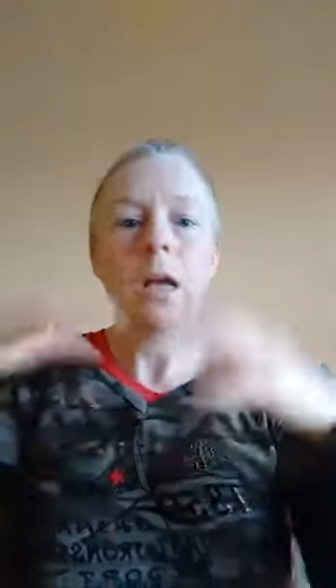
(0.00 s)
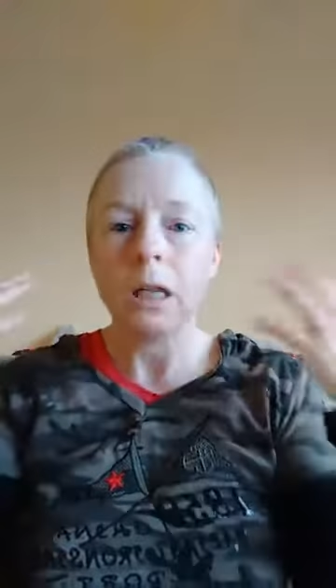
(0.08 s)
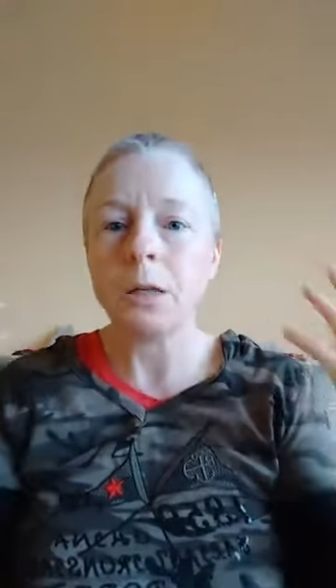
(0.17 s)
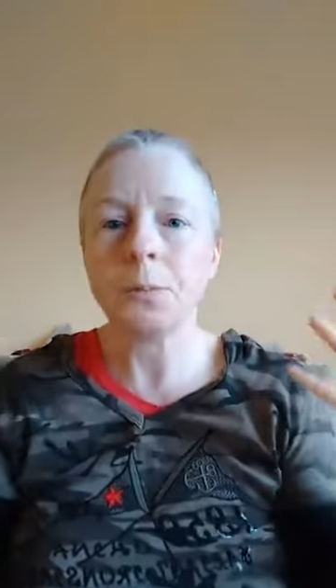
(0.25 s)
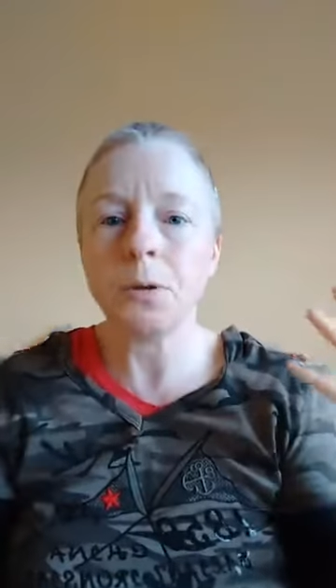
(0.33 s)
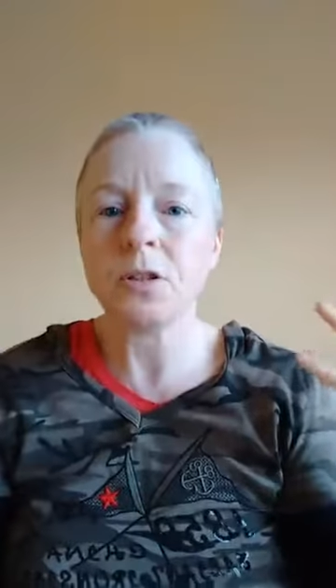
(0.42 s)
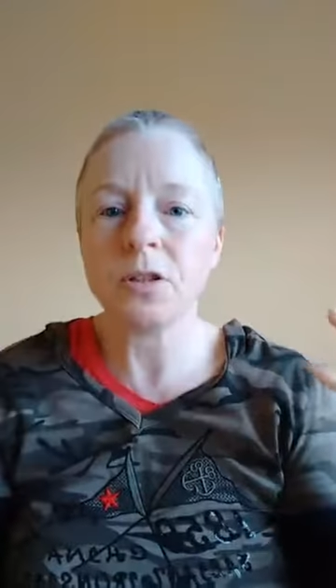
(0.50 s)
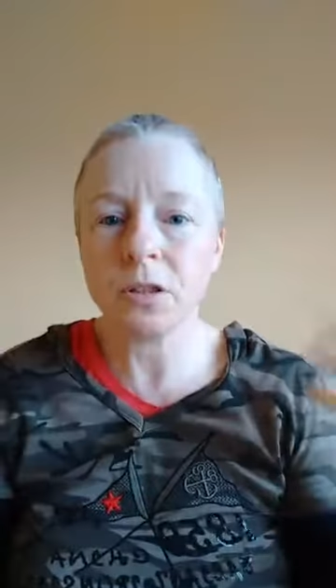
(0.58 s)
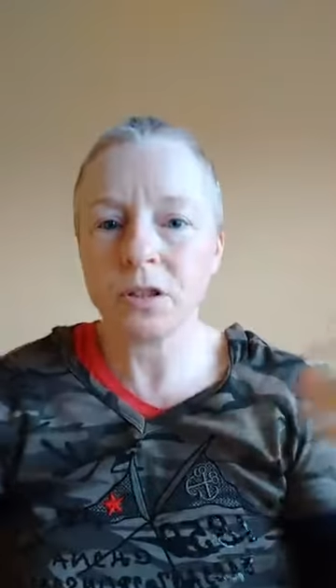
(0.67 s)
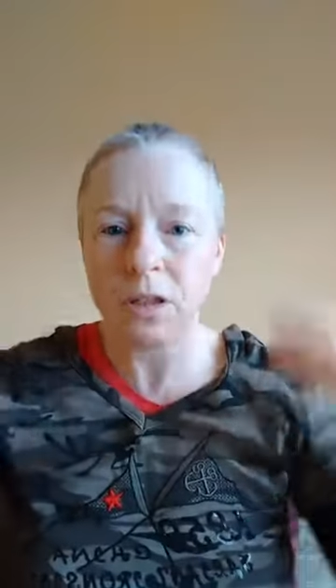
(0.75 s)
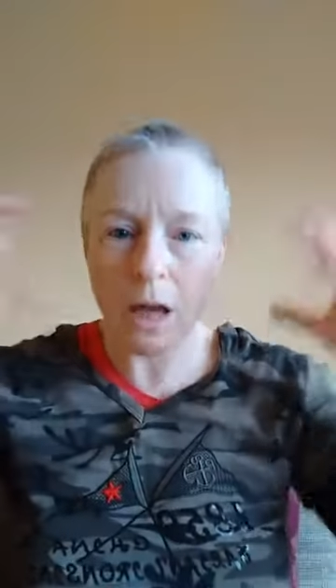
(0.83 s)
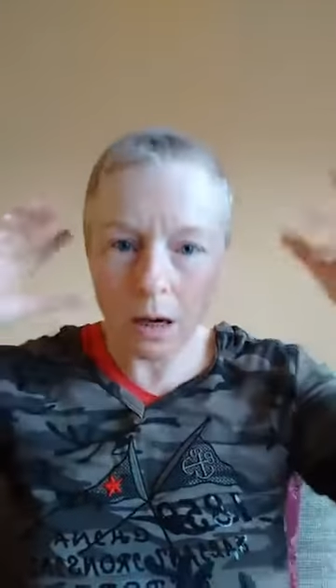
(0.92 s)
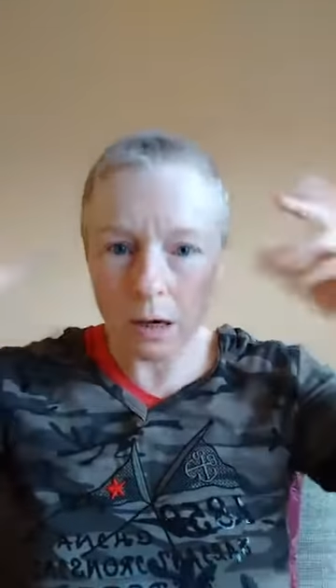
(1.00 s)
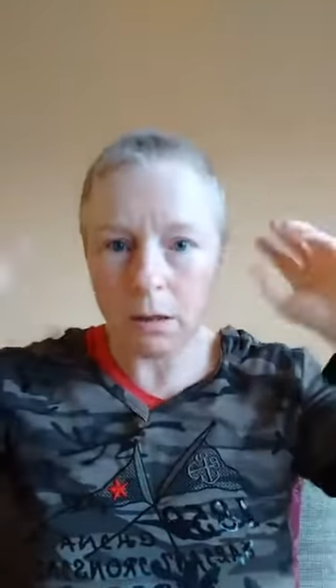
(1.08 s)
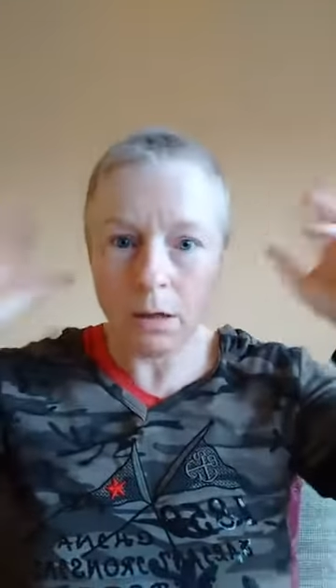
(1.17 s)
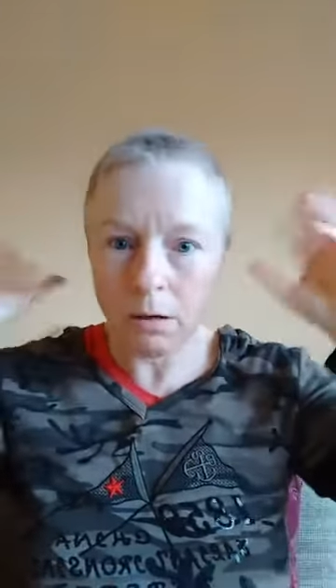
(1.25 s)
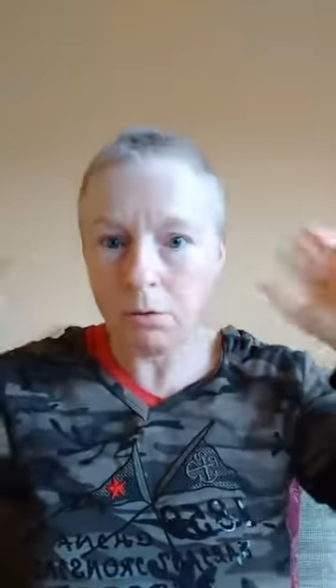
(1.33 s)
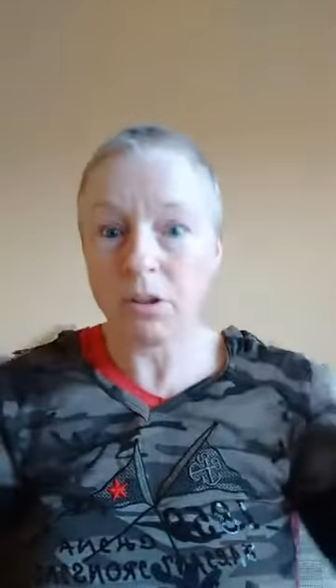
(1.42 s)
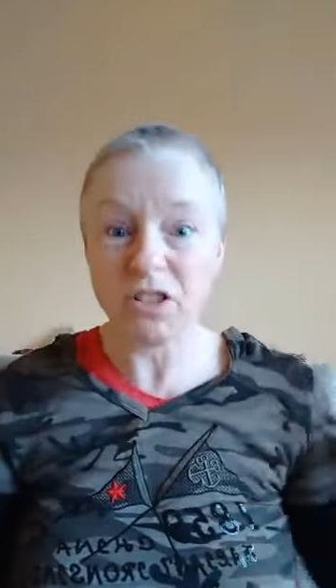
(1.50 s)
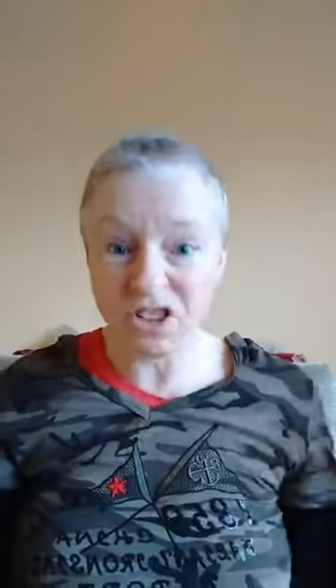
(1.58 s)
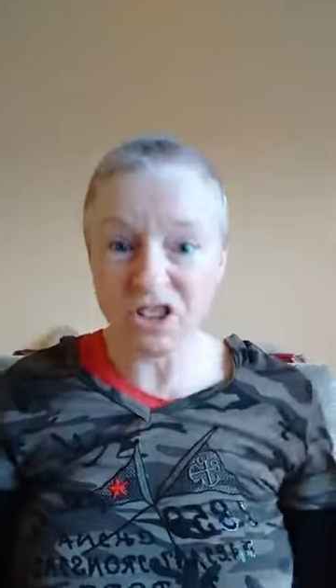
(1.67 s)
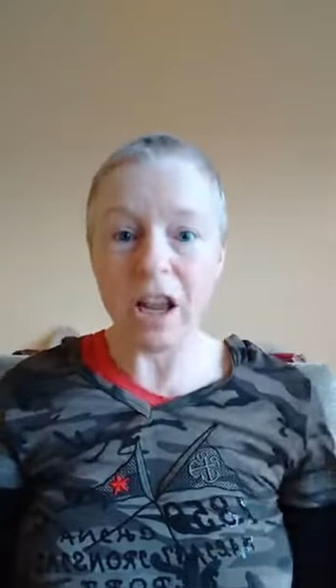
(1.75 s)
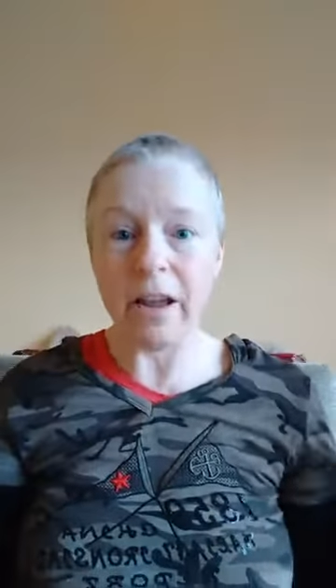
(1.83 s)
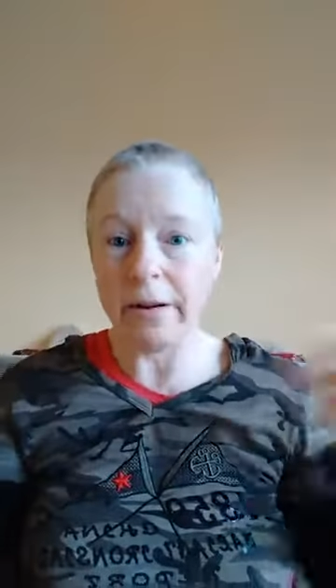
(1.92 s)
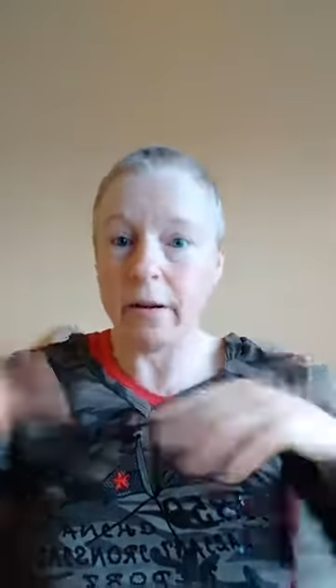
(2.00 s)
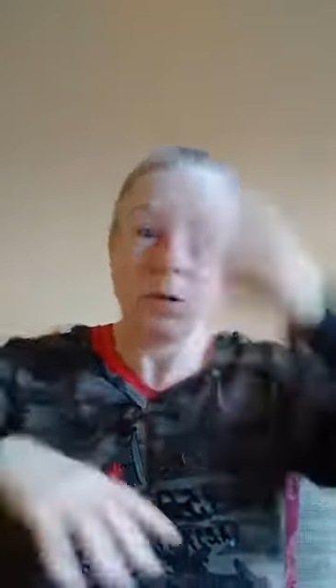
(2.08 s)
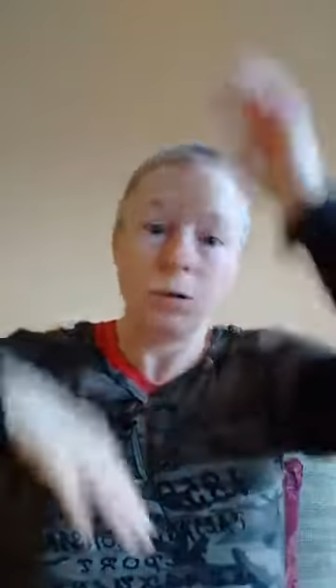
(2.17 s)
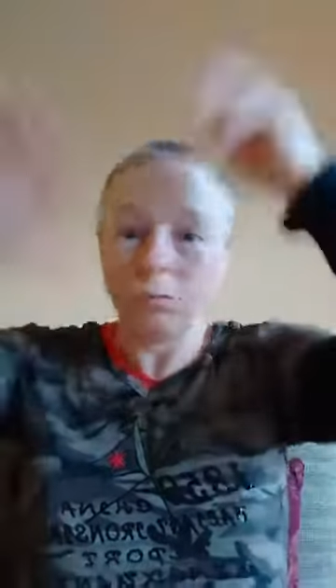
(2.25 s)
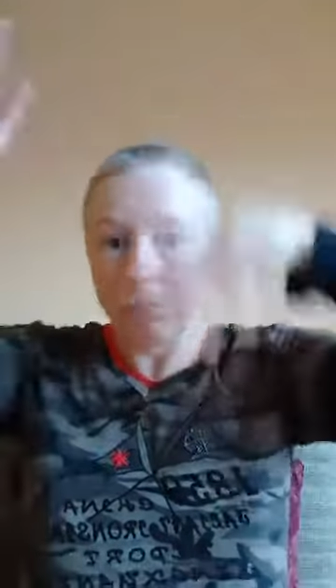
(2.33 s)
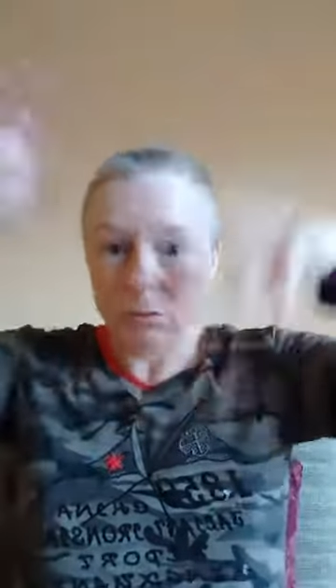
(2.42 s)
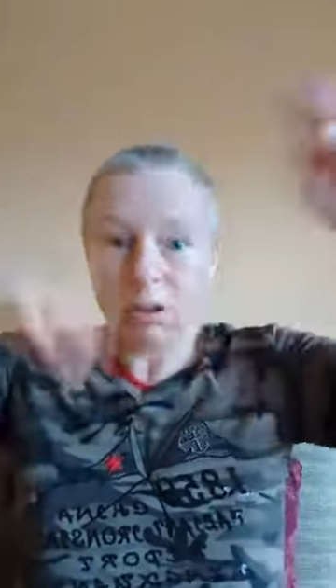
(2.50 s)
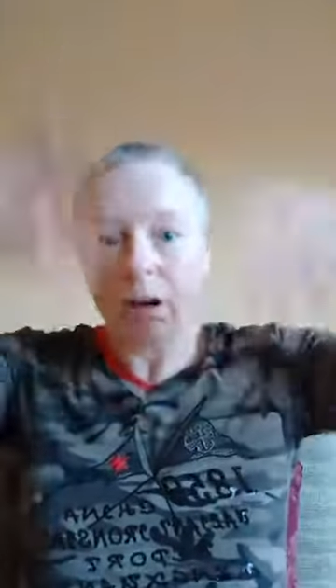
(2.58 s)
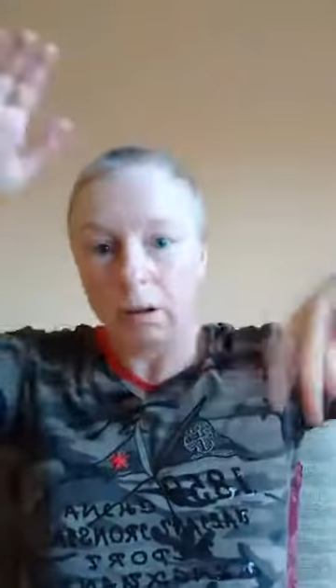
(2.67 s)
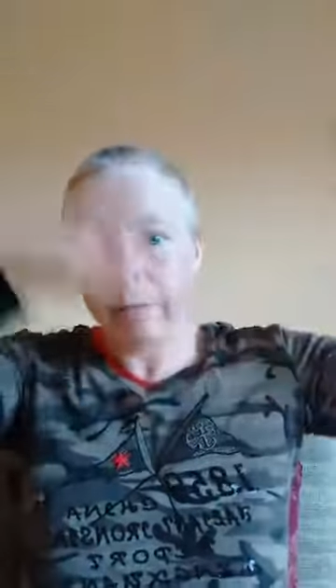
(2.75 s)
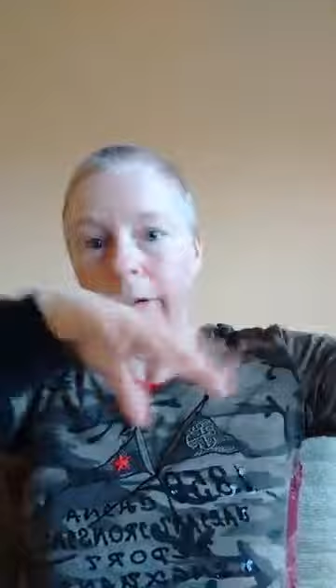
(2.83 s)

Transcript: and the person has started and they're in a state and it's all, you know,